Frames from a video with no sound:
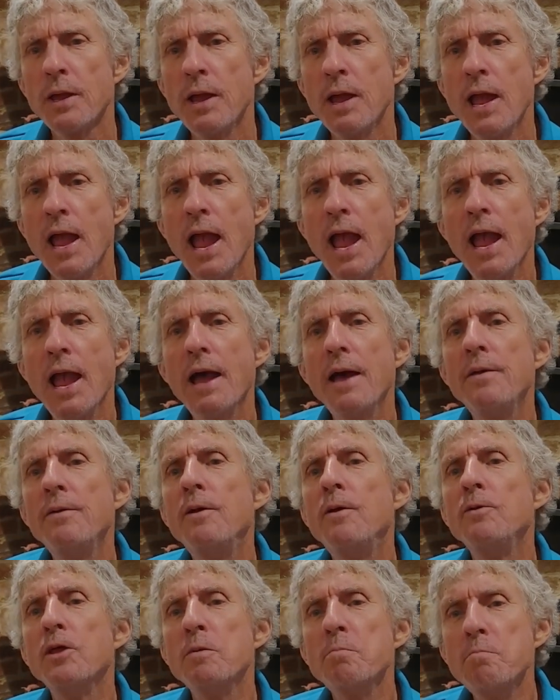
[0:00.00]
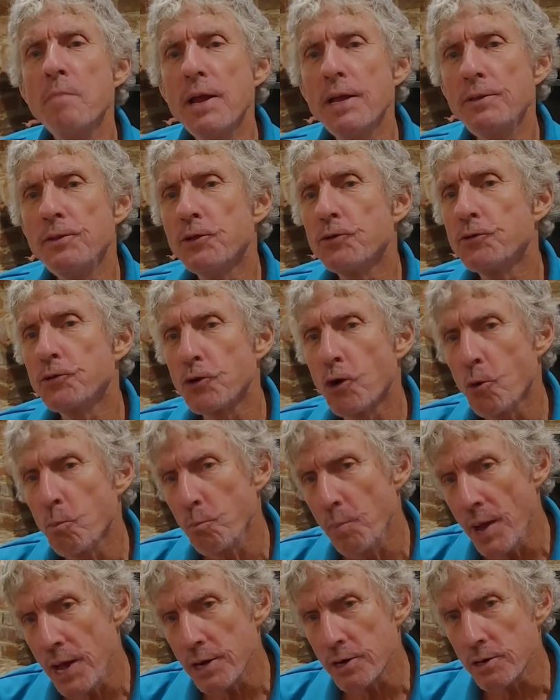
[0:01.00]
and that made the show
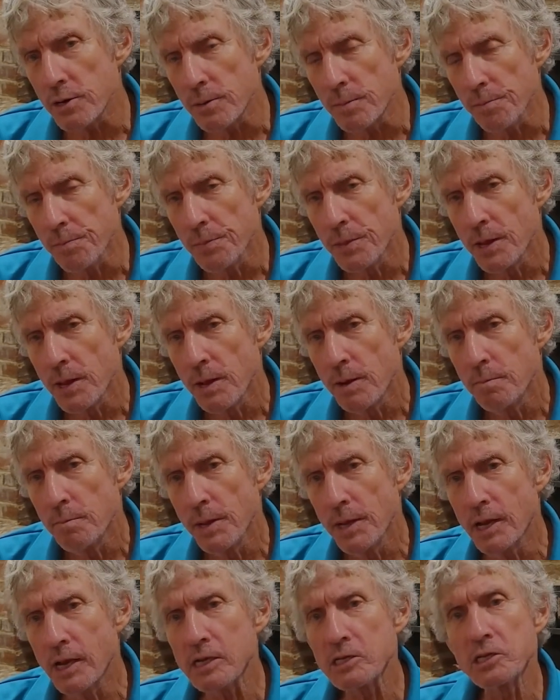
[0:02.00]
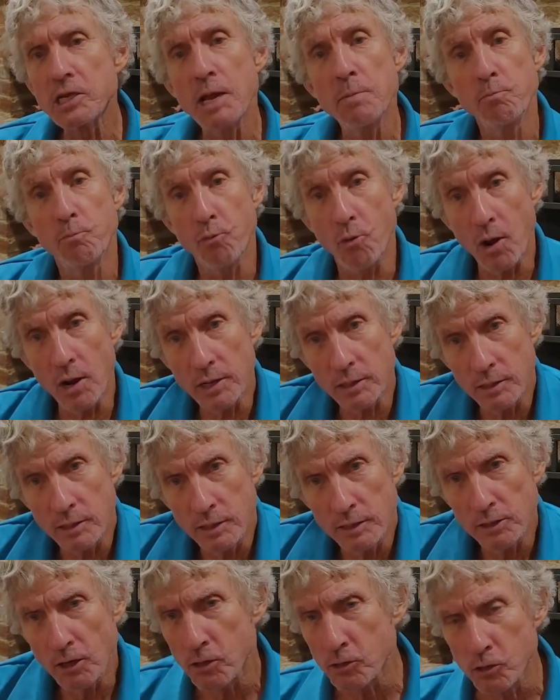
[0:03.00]
better because they brought
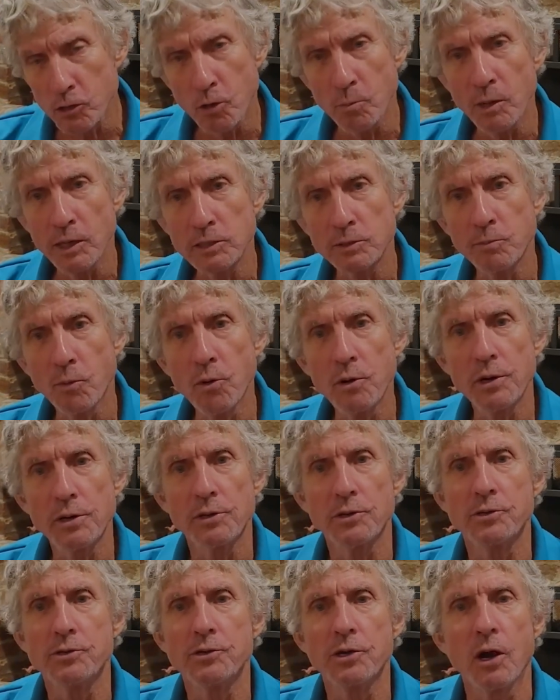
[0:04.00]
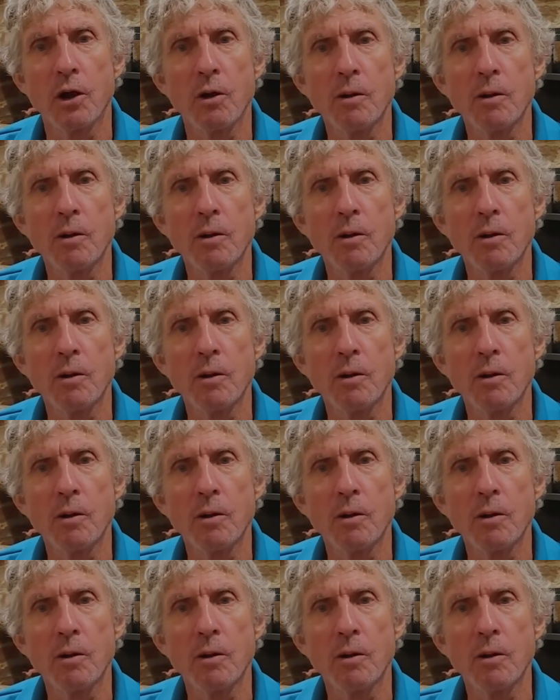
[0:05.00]
so much more to the show.